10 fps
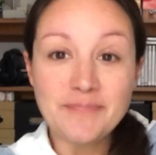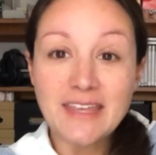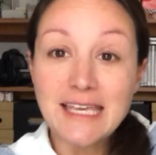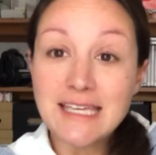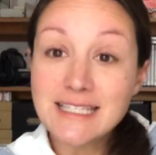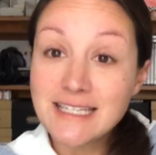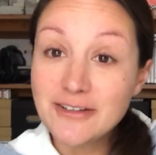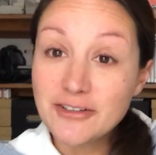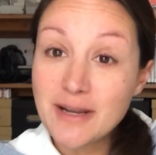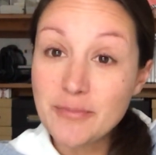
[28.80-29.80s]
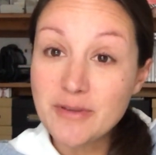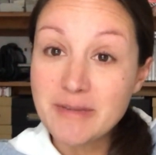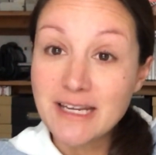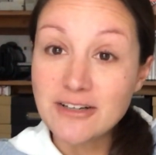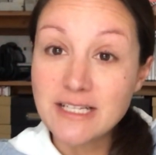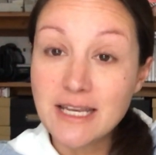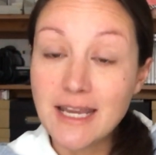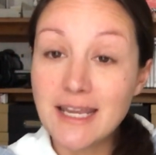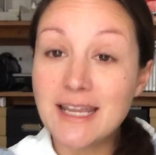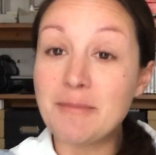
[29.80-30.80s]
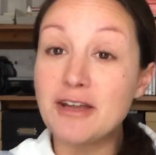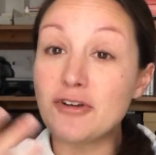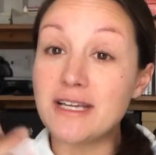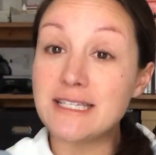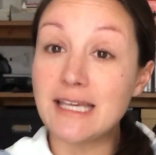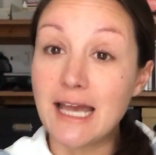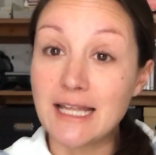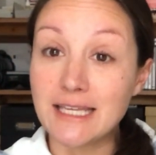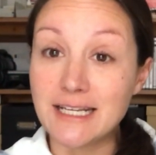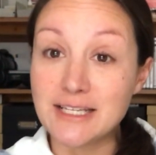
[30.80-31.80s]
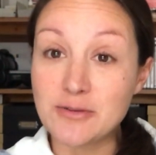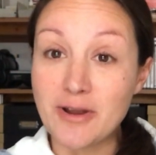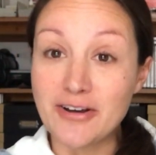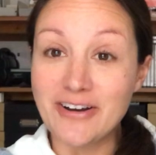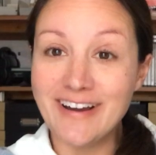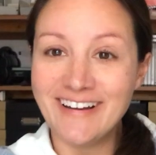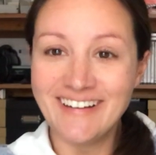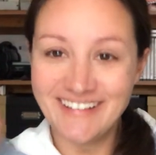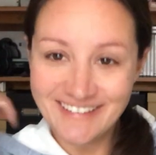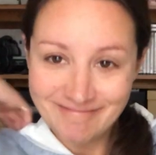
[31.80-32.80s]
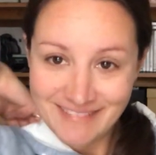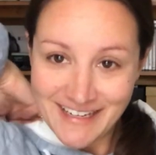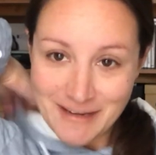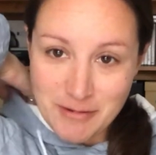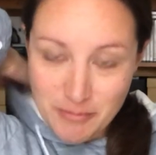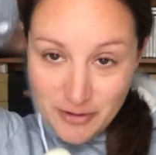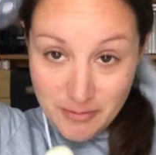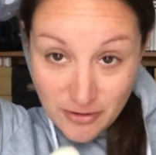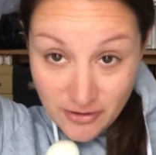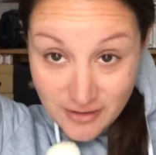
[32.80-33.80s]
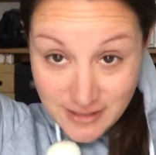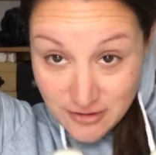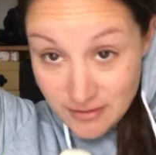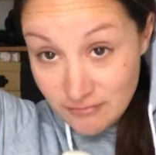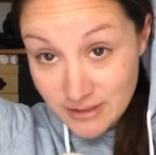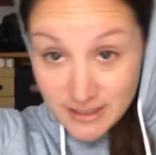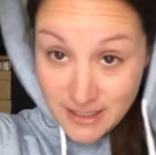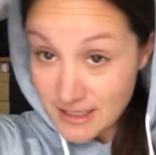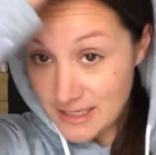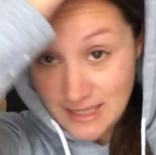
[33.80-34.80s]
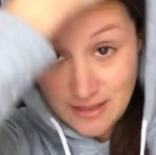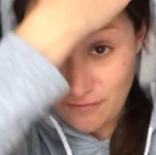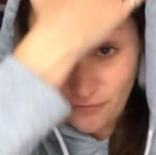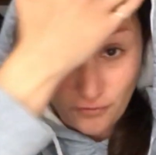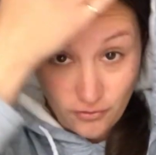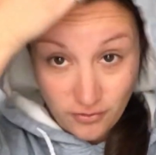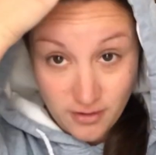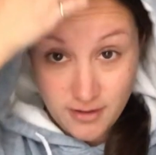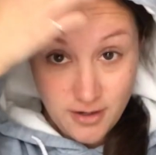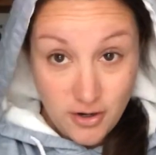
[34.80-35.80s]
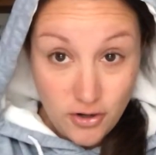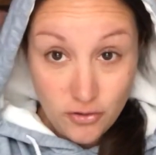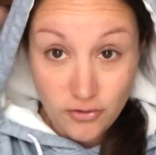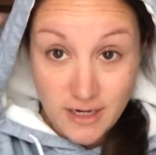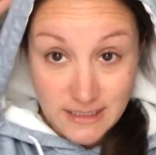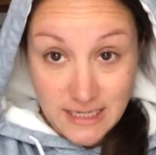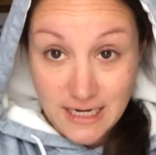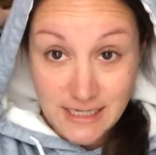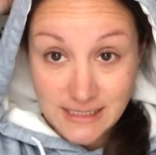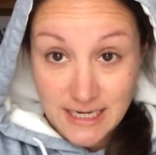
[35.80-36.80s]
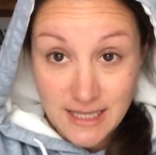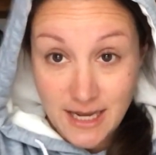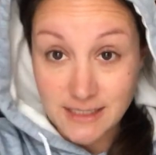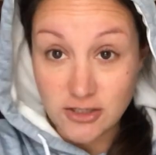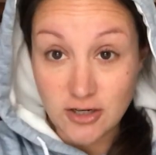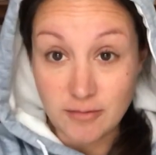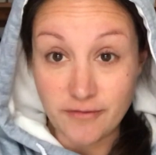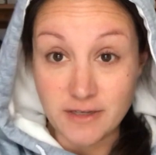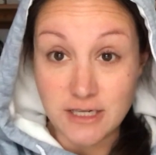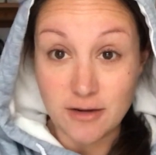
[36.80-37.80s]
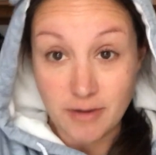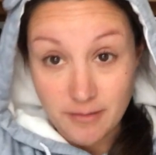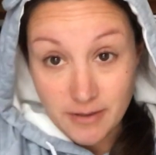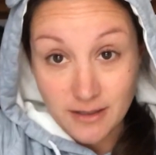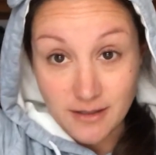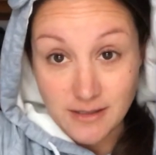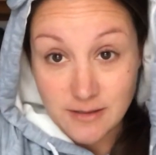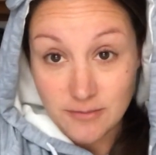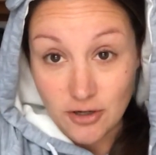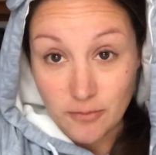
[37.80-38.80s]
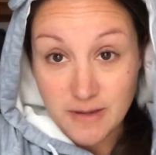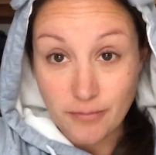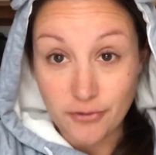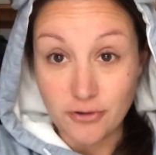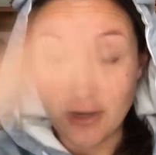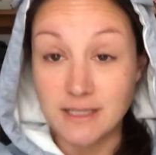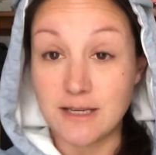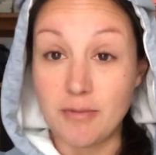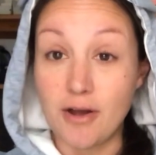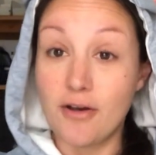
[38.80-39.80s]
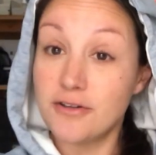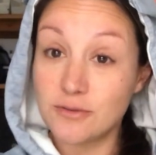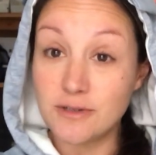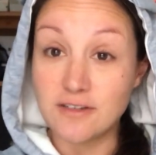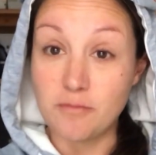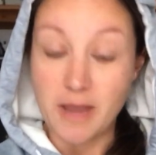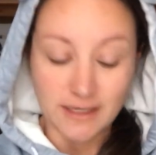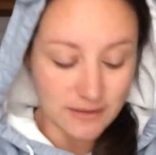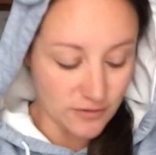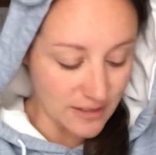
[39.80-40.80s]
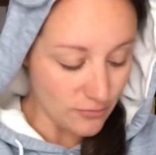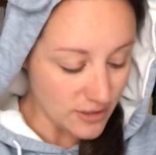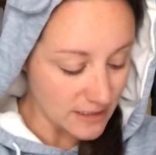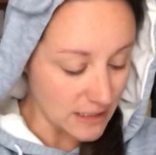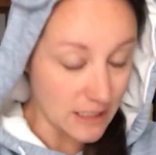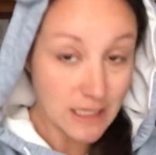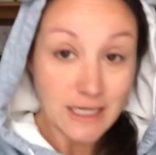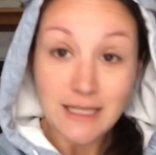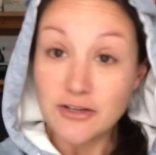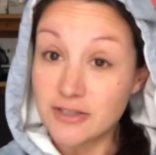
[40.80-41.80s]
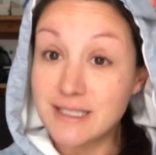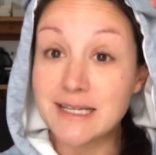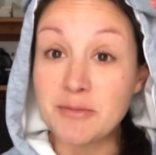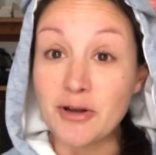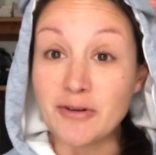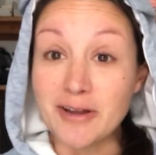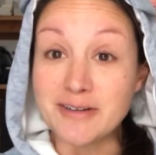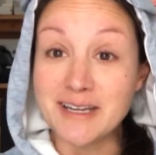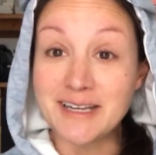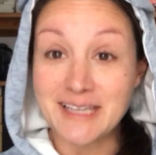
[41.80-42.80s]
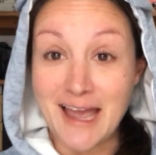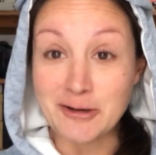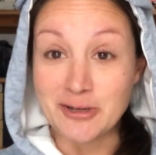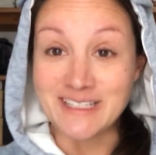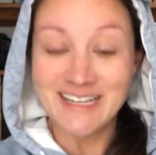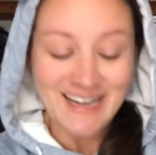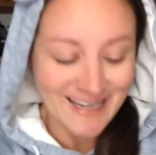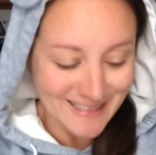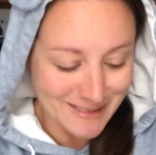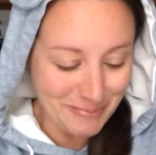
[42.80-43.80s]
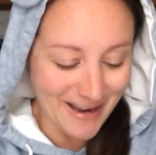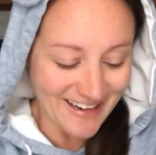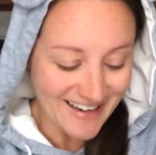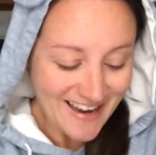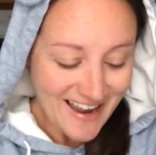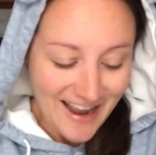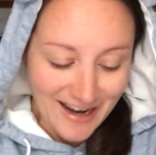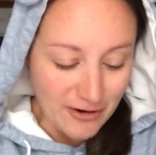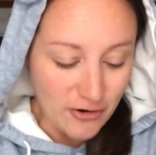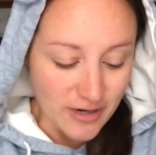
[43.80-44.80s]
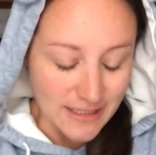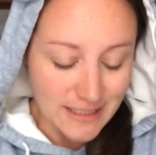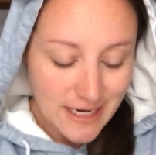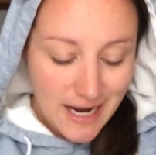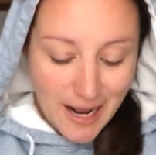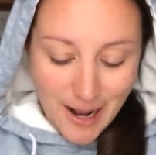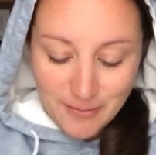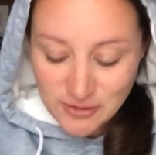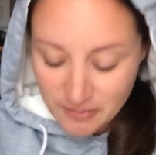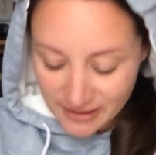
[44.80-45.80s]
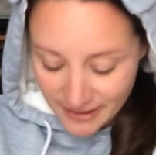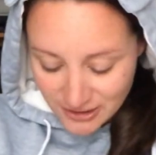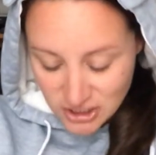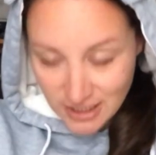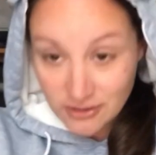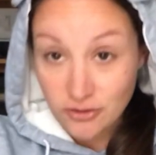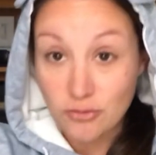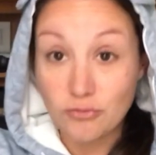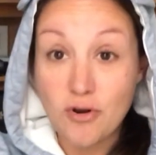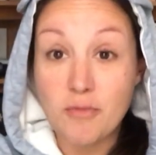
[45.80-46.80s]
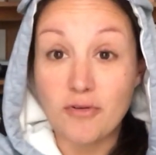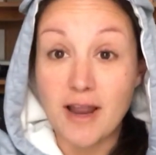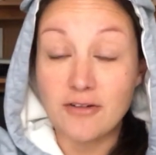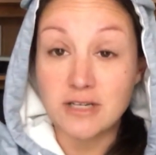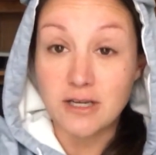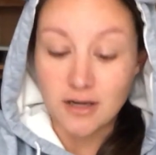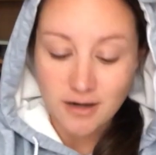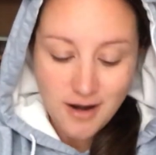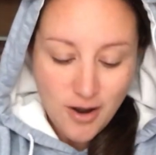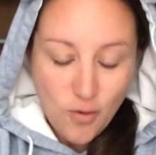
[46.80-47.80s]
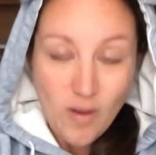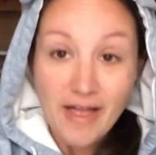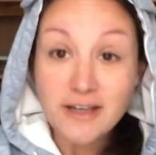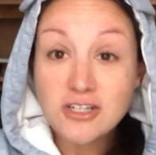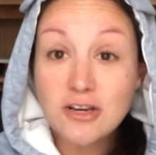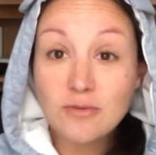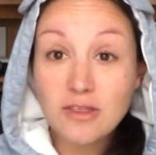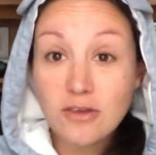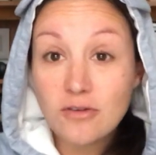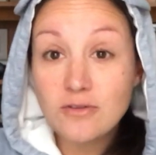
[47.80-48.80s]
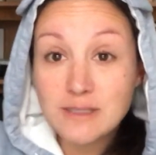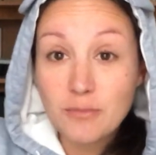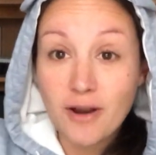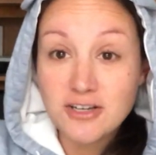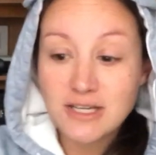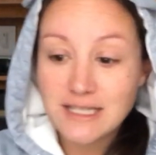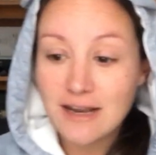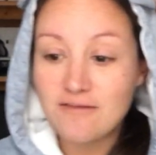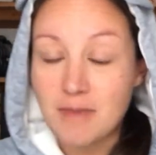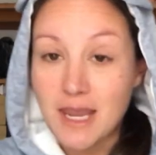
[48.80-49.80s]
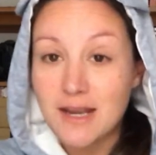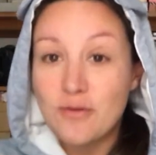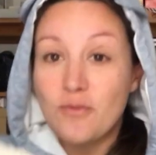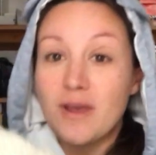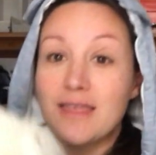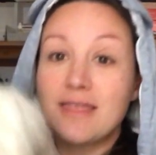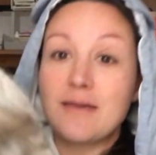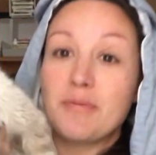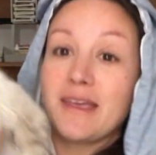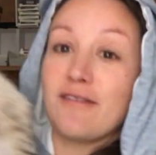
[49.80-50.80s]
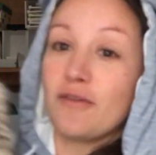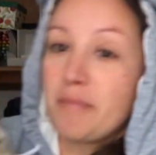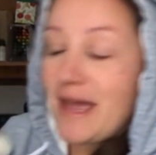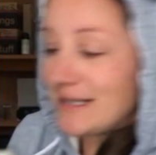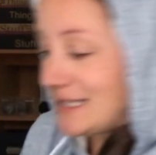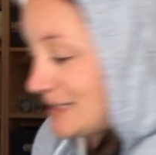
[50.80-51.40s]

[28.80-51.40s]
he is snuggled up with me here today in my crazy cat lady sweater. Put up the hood so you can really get the full crazy. And I say that as a term of endearment because, you know, people are crazy about all sorts of pets. For some reason, there's a stigma around cat craziness, but I own it. So I'm going to let Chandler roam around here while I share with you some projects that I've made with the Playful Pets